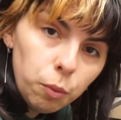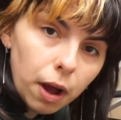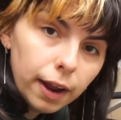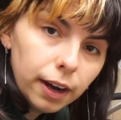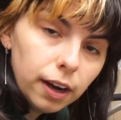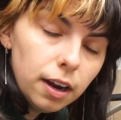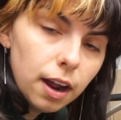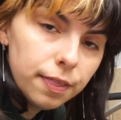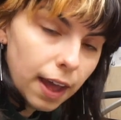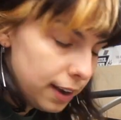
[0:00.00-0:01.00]
wire
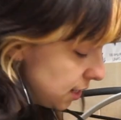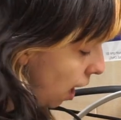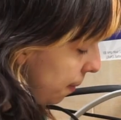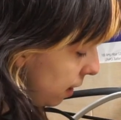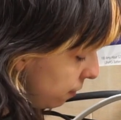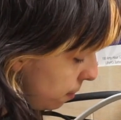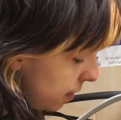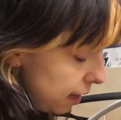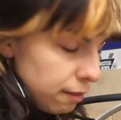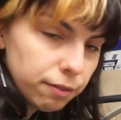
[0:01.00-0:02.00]
that is coming from
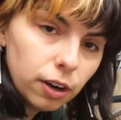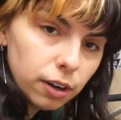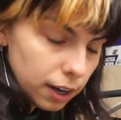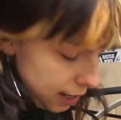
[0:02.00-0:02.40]
the inverter